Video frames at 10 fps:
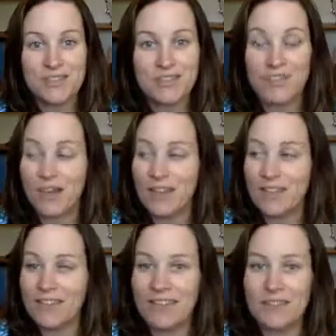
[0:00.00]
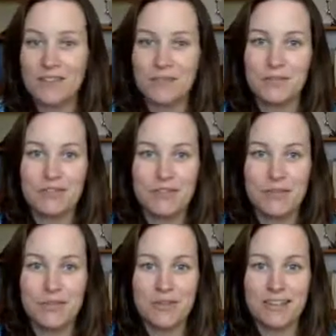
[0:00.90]
If you haven't left a
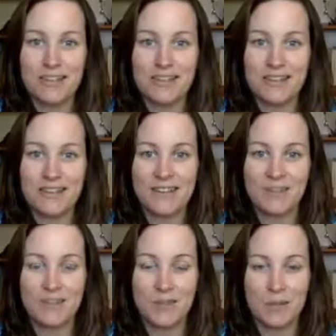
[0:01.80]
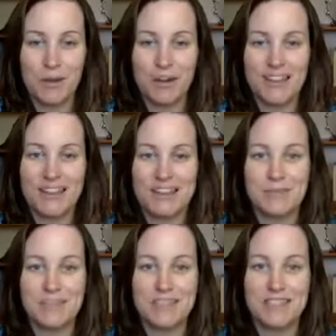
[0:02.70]
review for the
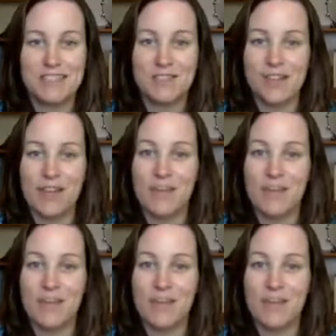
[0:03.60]
podcast, please do that.